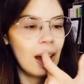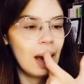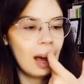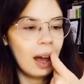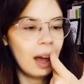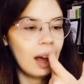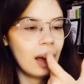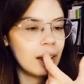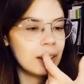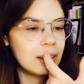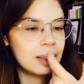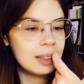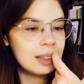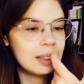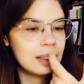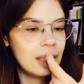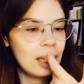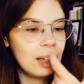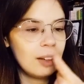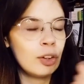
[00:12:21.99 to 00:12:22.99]
And
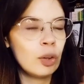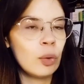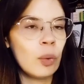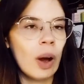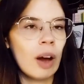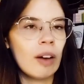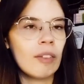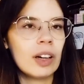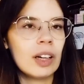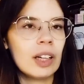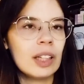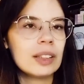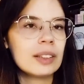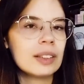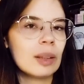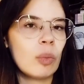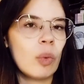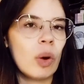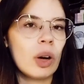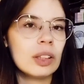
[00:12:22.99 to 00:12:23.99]
if you ever need
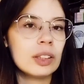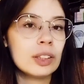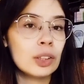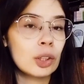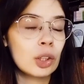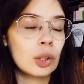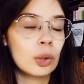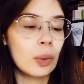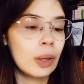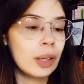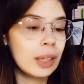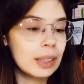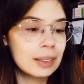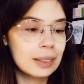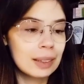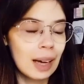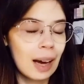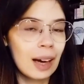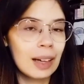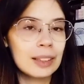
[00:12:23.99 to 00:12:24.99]
someone to
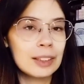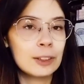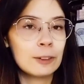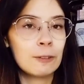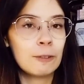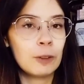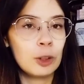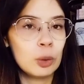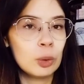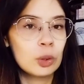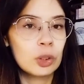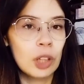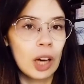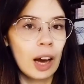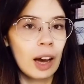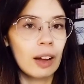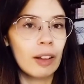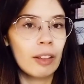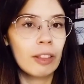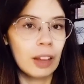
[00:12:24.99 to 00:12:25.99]
criticize
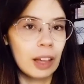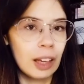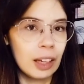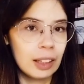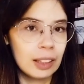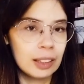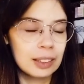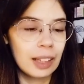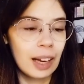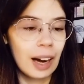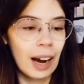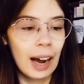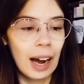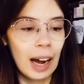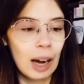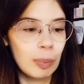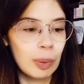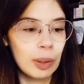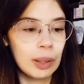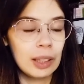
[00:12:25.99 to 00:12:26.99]
futile things that
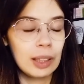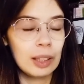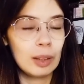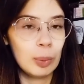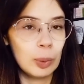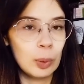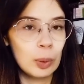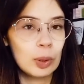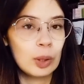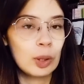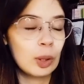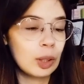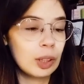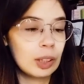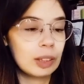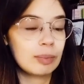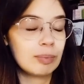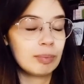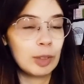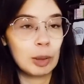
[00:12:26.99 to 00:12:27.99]
happen in
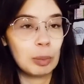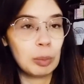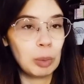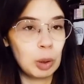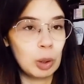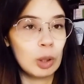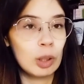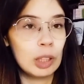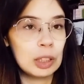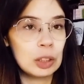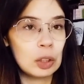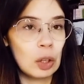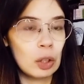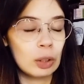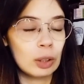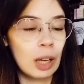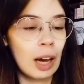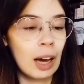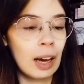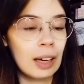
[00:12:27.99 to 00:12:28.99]
book communities
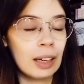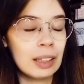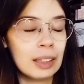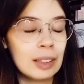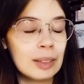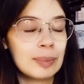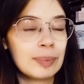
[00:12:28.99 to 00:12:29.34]
online,